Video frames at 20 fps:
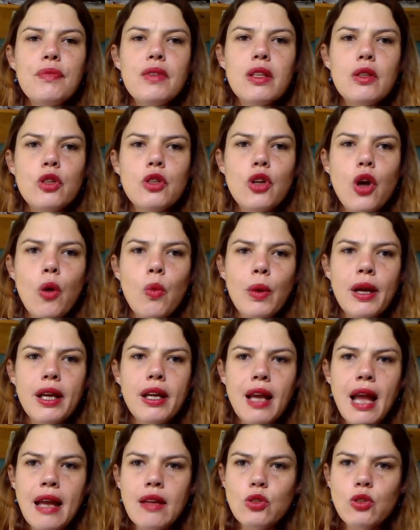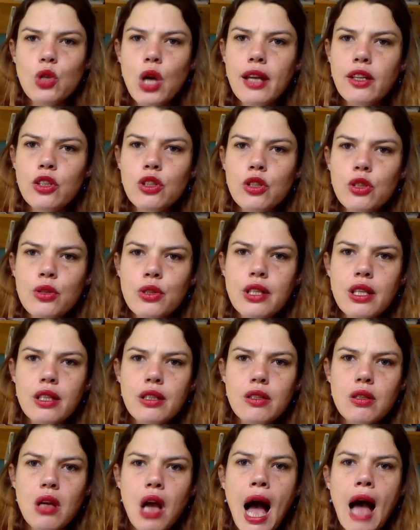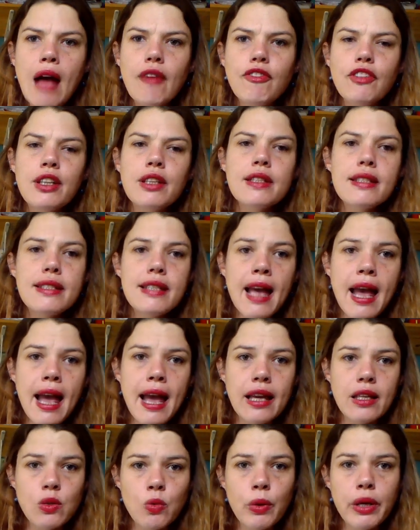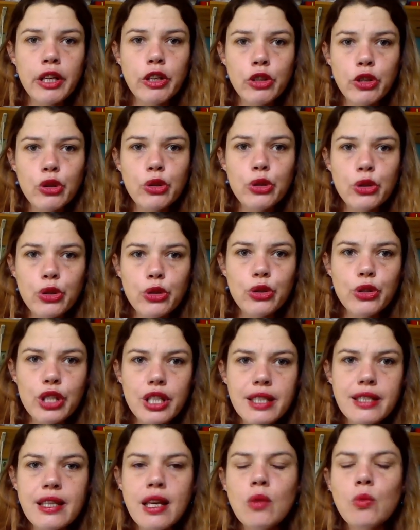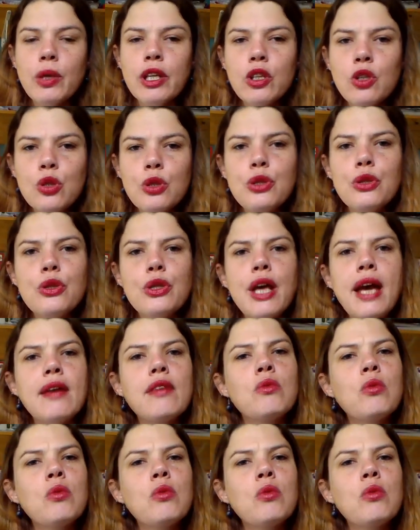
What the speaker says: and try to use it to, I feel sad when you do this and when you do that.